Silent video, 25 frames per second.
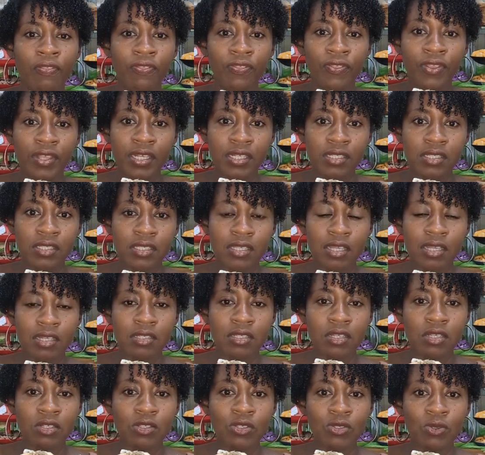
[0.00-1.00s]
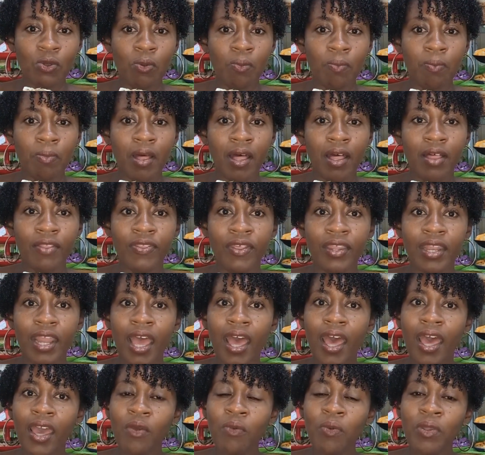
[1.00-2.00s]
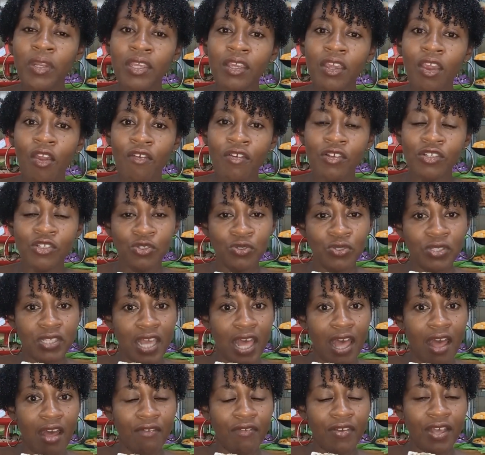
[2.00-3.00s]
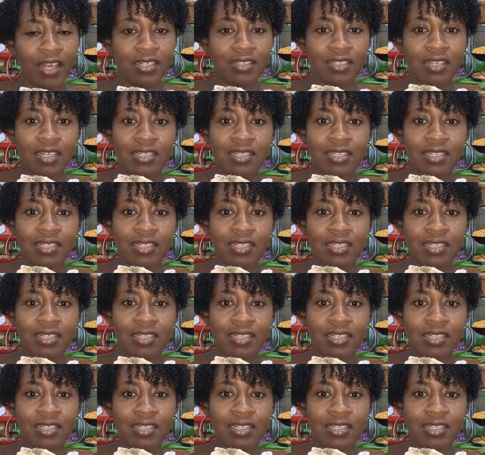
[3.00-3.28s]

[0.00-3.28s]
this is a soap bar that I would encourage you to have as a